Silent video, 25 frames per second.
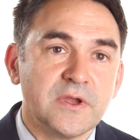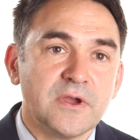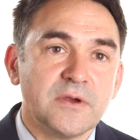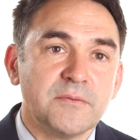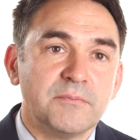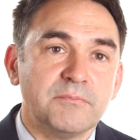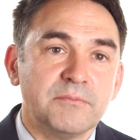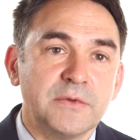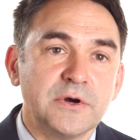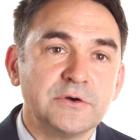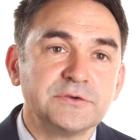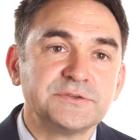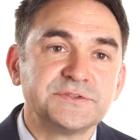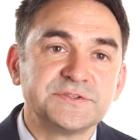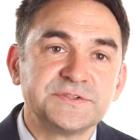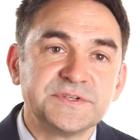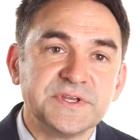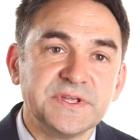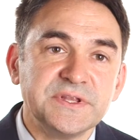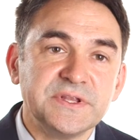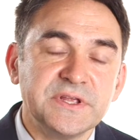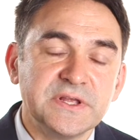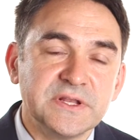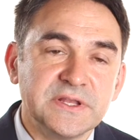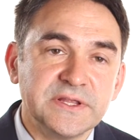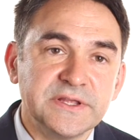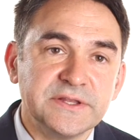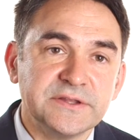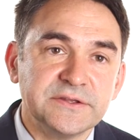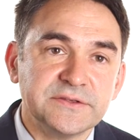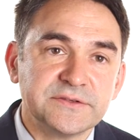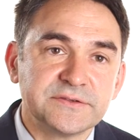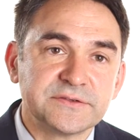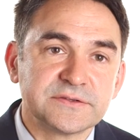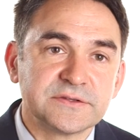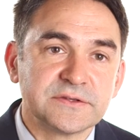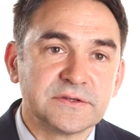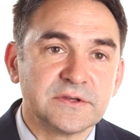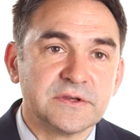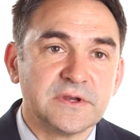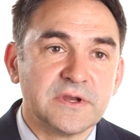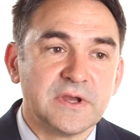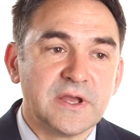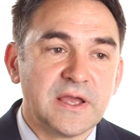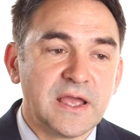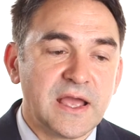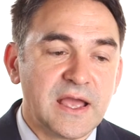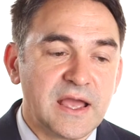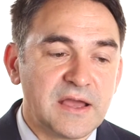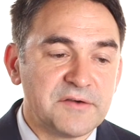Most senior leaders
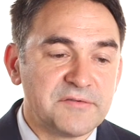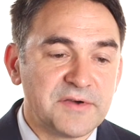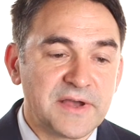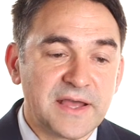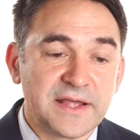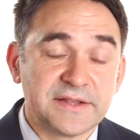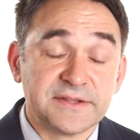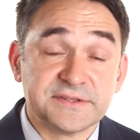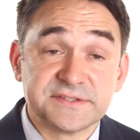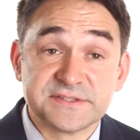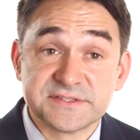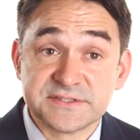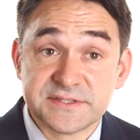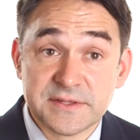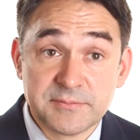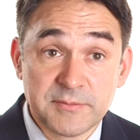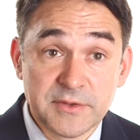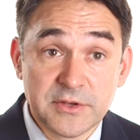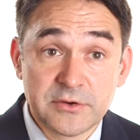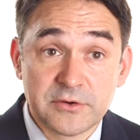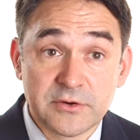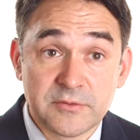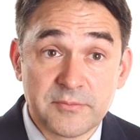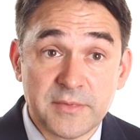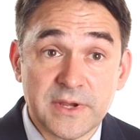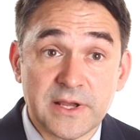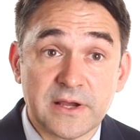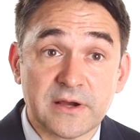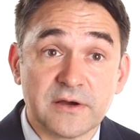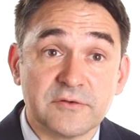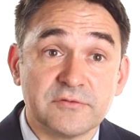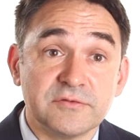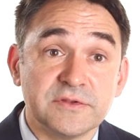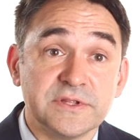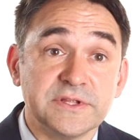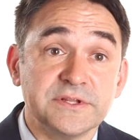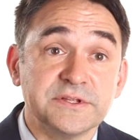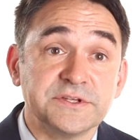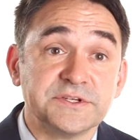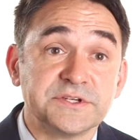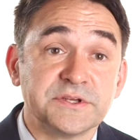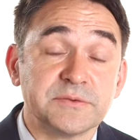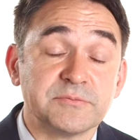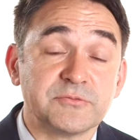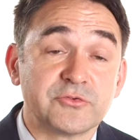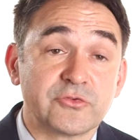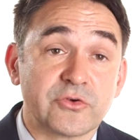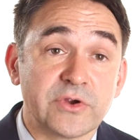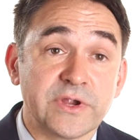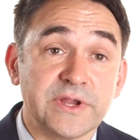have had a similar amount of
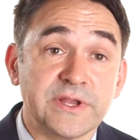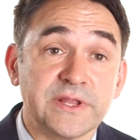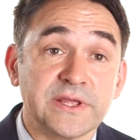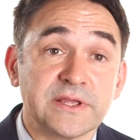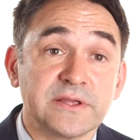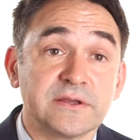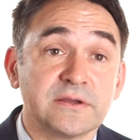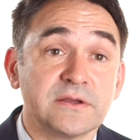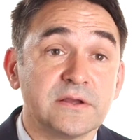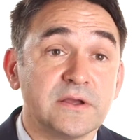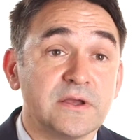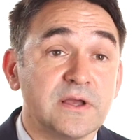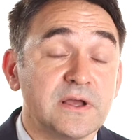leadership training,